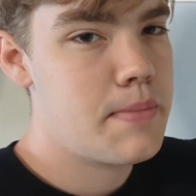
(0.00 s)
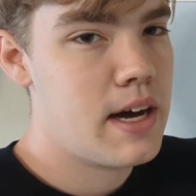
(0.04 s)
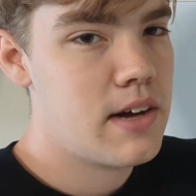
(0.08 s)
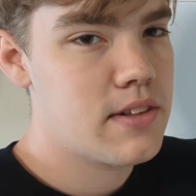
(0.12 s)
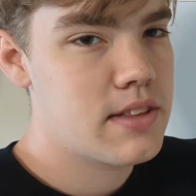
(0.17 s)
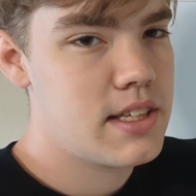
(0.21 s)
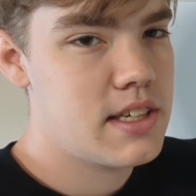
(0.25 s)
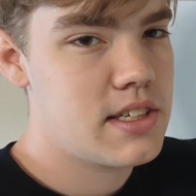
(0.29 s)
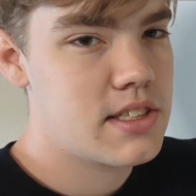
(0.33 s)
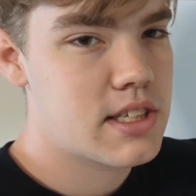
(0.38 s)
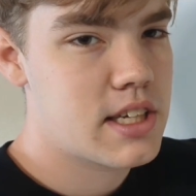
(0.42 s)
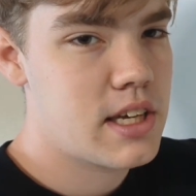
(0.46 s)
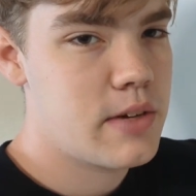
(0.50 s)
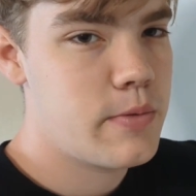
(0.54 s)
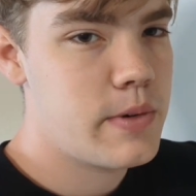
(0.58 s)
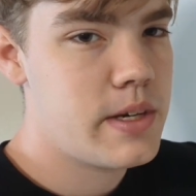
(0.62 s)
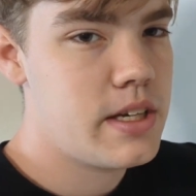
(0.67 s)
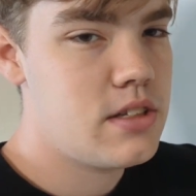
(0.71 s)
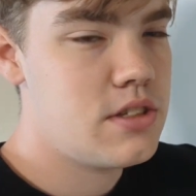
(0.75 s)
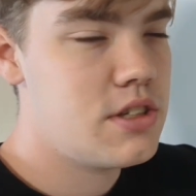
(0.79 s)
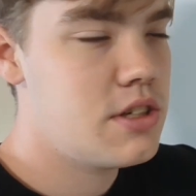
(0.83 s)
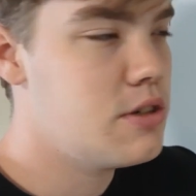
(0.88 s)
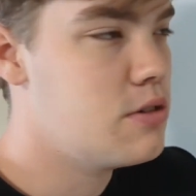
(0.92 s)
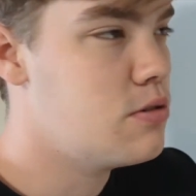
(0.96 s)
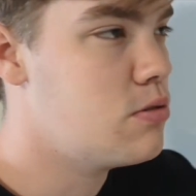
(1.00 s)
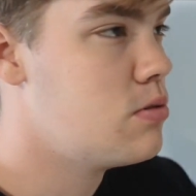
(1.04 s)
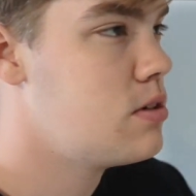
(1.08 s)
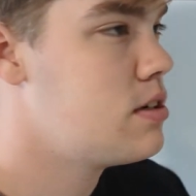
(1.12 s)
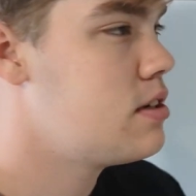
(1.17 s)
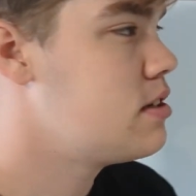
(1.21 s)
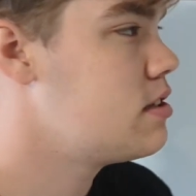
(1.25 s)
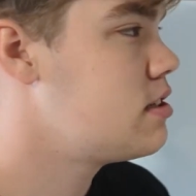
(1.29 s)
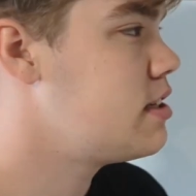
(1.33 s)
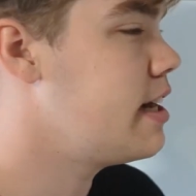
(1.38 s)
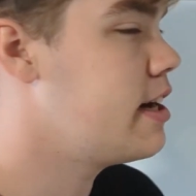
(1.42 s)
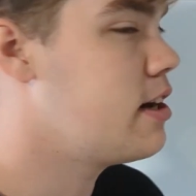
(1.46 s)
about this can we do
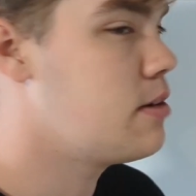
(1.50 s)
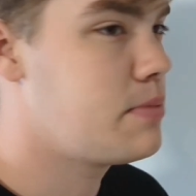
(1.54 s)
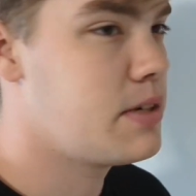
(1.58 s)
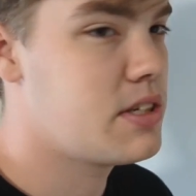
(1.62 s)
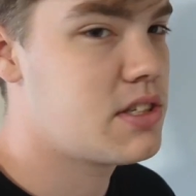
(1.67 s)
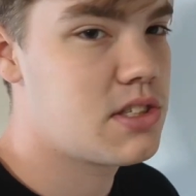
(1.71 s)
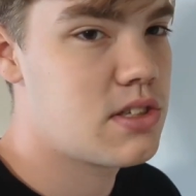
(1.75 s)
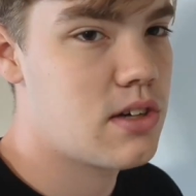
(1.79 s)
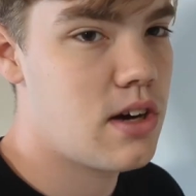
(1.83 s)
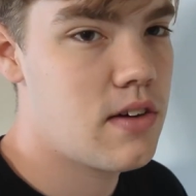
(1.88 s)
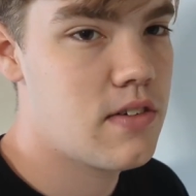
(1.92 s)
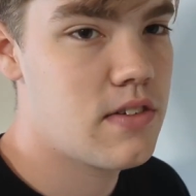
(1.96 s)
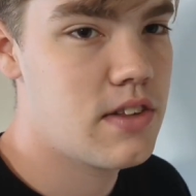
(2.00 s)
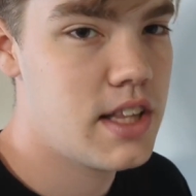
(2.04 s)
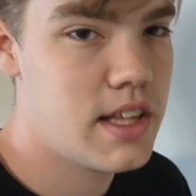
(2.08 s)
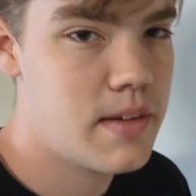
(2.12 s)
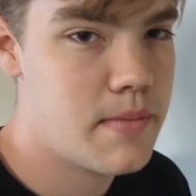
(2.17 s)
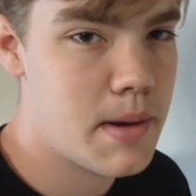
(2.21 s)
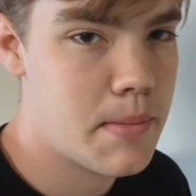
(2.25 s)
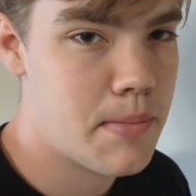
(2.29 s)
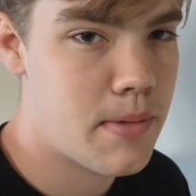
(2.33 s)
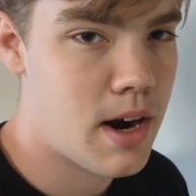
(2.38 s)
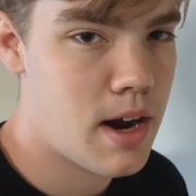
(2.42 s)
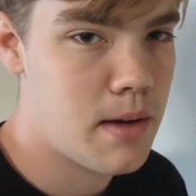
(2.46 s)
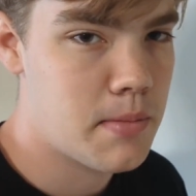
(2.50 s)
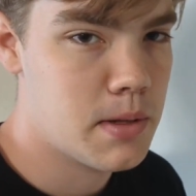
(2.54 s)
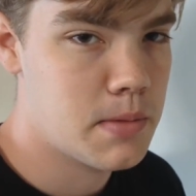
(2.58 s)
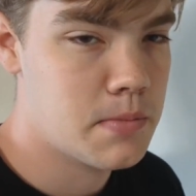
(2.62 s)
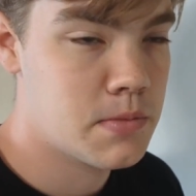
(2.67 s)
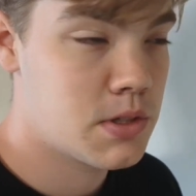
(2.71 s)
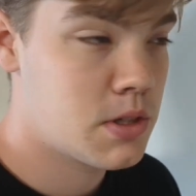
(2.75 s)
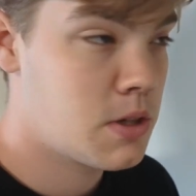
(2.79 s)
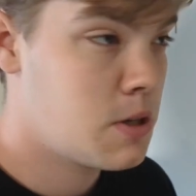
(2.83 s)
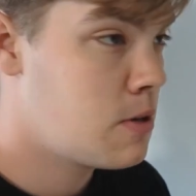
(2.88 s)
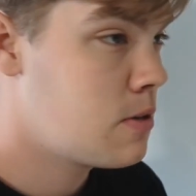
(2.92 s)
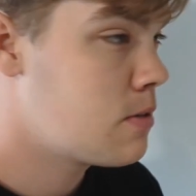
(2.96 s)
to help us solve limit
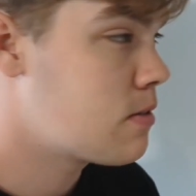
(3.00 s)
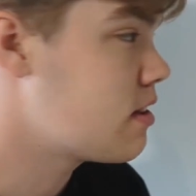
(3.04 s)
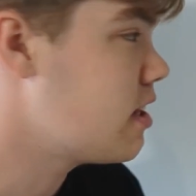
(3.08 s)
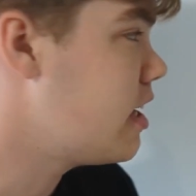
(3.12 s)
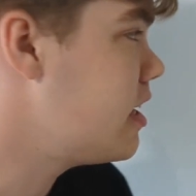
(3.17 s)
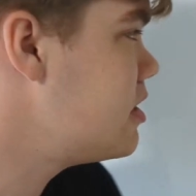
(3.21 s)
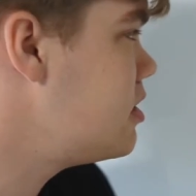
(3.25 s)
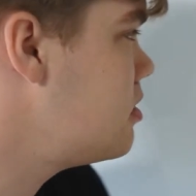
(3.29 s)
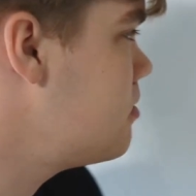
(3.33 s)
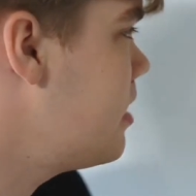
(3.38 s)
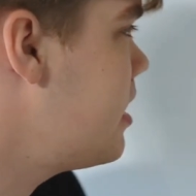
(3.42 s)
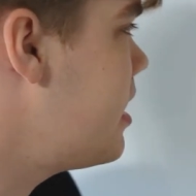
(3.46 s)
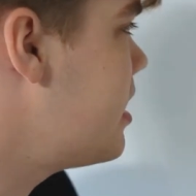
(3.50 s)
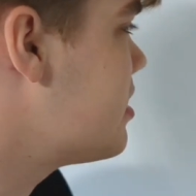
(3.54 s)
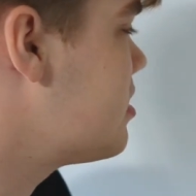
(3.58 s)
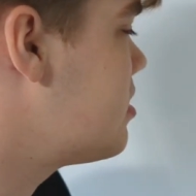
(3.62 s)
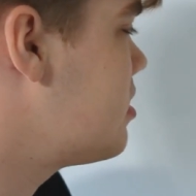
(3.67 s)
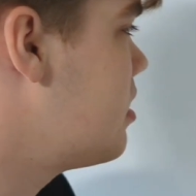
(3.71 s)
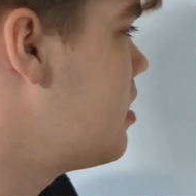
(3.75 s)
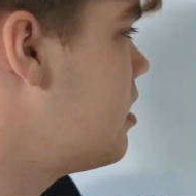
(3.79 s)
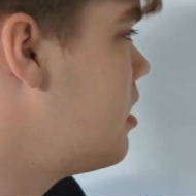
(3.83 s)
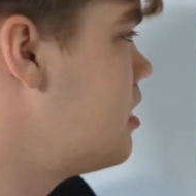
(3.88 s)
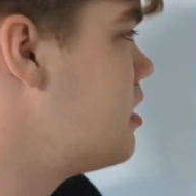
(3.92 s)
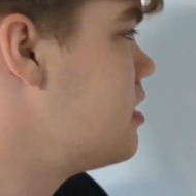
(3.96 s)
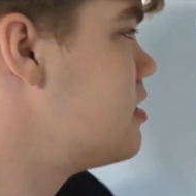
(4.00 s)
problems? Glad you asked.